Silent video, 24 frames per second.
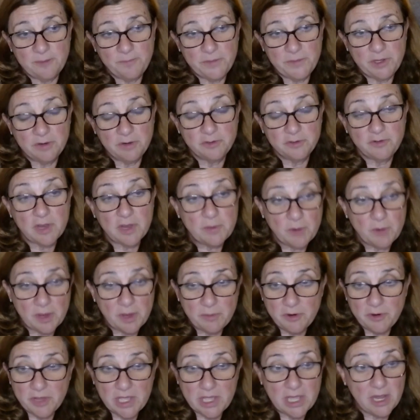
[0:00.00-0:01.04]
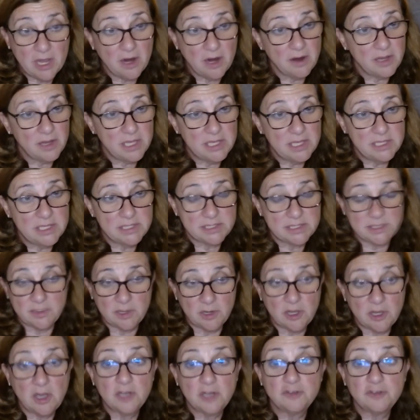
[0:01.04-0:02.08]
Direct primary care is a
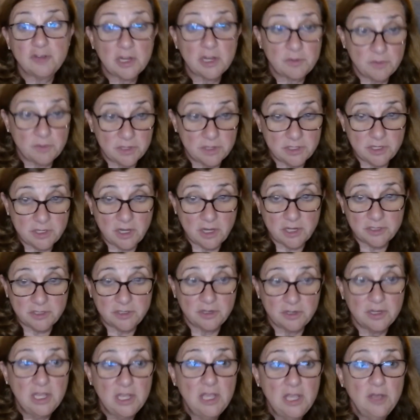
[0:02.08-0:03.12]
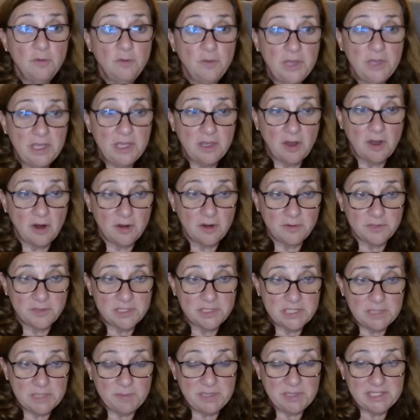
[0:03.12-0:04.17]
contract with a doctor. We are
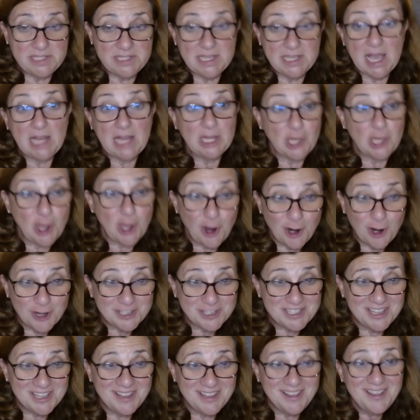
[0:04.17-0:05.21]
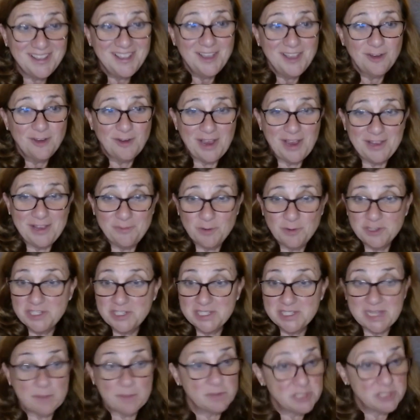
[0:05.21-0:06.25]
DPC a la carte, right? We're
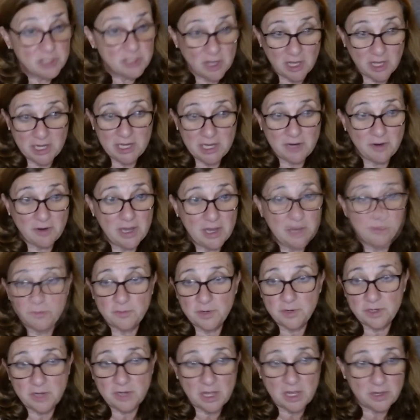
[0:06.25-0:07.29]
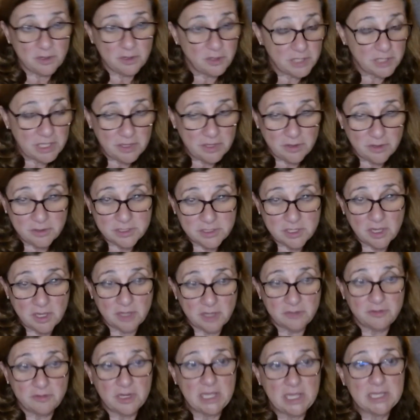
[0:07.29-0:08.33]
just episodic, right? We're not looking at those
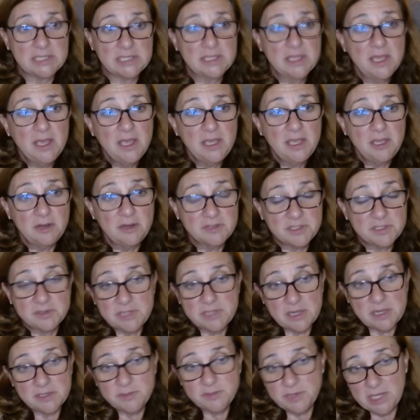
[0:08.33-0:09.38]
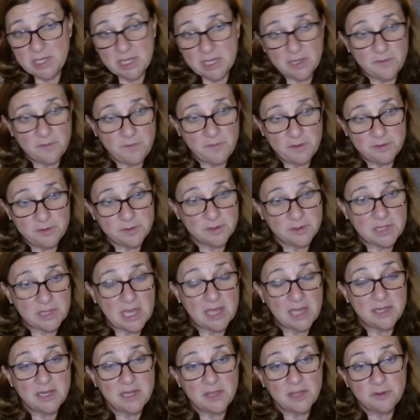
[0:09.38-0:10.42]
contracts. Sometimes we get confused with
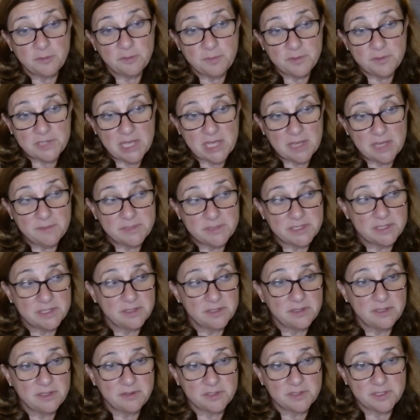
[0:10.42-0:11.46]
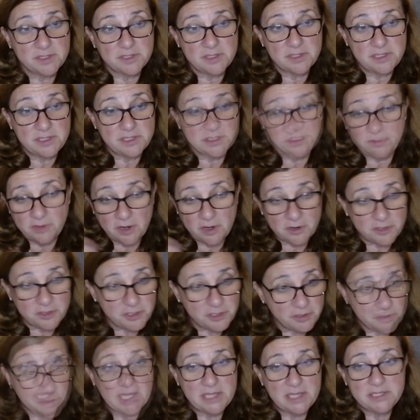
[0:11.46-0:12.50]
that. And other times there's these
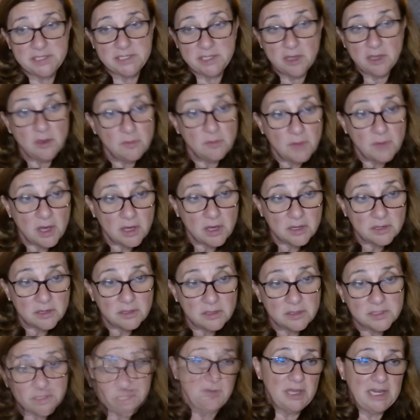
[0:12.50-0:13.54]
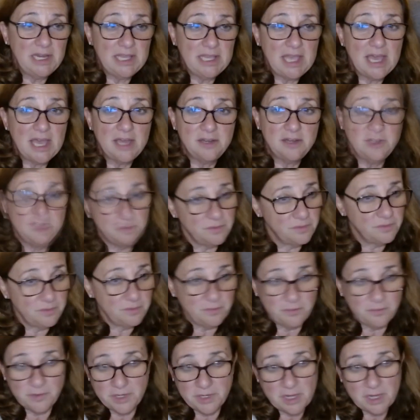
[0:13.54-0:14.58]
larger ACO models. And again,
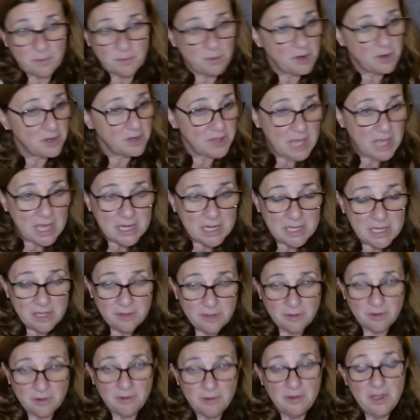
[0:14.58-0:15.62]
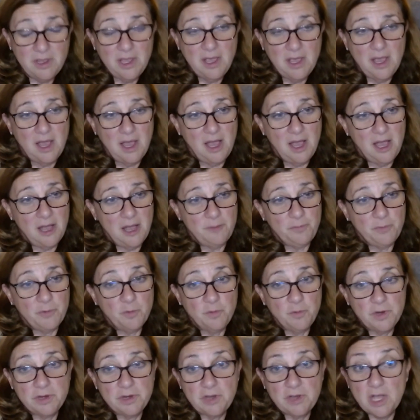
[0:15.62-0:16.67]
we're not part of that either.
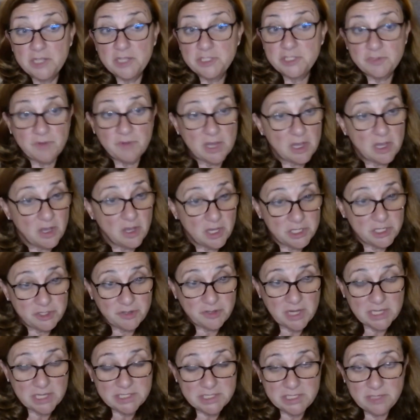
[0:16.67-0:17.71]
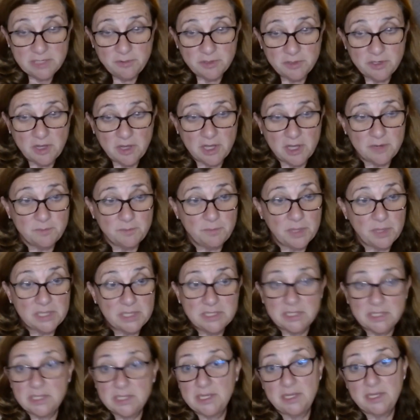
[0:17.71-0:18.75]
We're not direct contracting. We're not
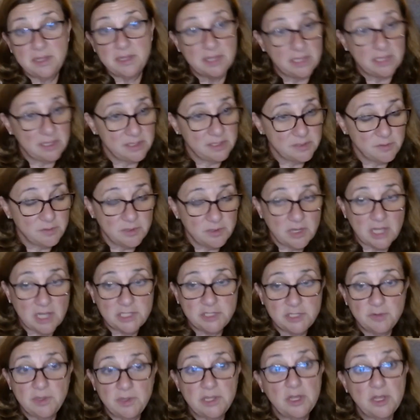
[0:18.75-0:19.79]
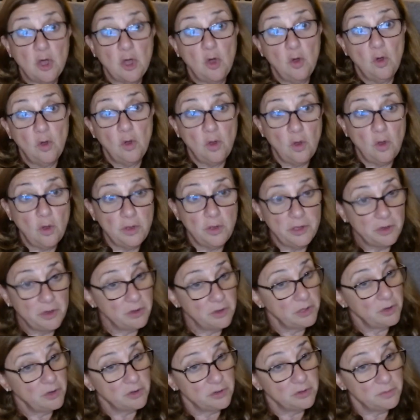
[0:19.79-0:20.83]
bundling things. We're not doing the whole, you go
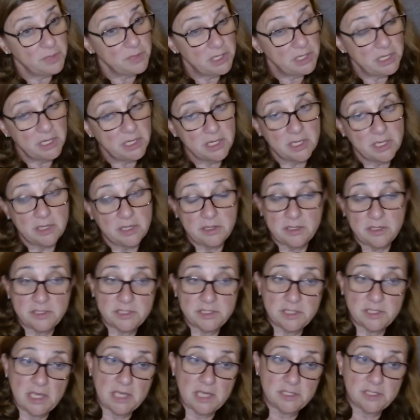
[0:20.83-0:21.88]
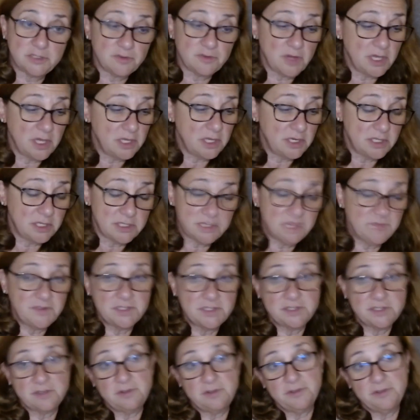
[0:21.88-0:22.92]
to the orthopedic and it's the x-ray and it's the
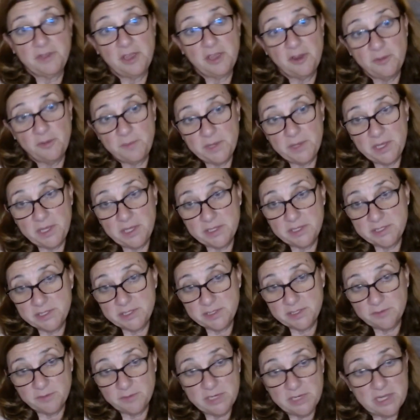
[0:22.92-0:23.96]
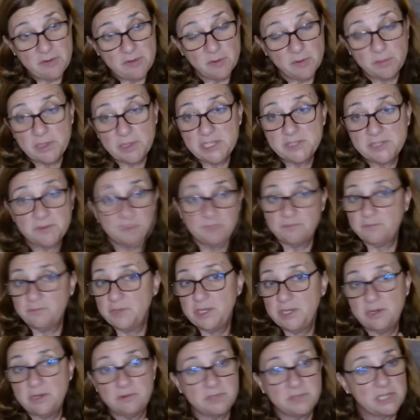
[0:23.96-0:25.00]
physical therapy, it's the knee replacement.
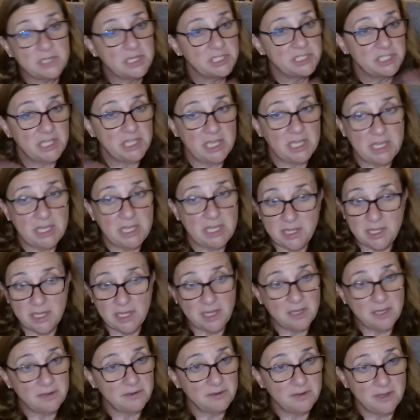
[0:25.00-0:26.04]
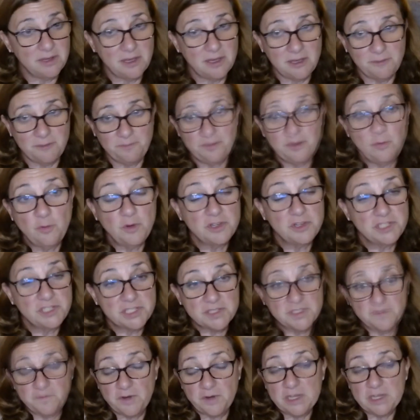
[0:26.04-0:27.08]
We don't touch any of that. We're just
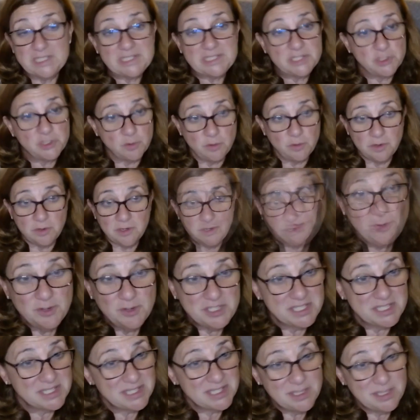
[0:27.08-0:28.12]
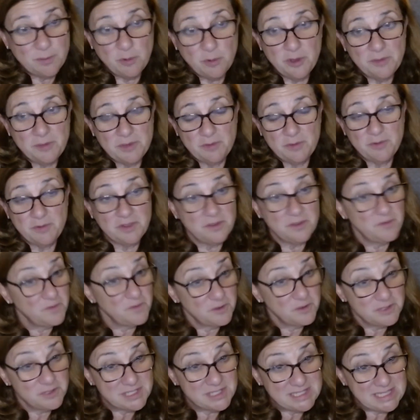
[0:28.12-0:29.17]
the front door. We're just the appointment. We're the
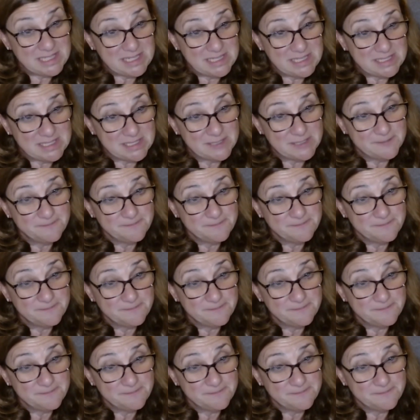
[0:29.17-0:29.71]
first date.